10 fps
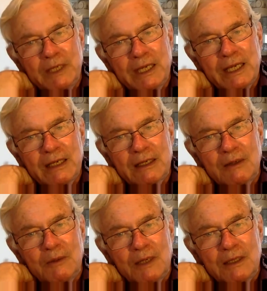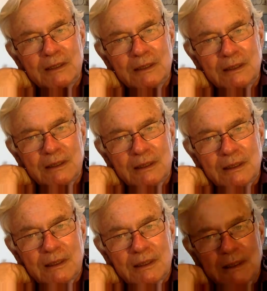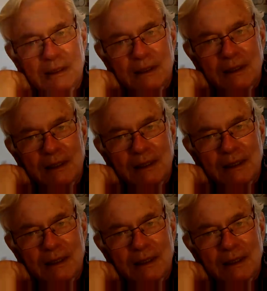we can't go on. We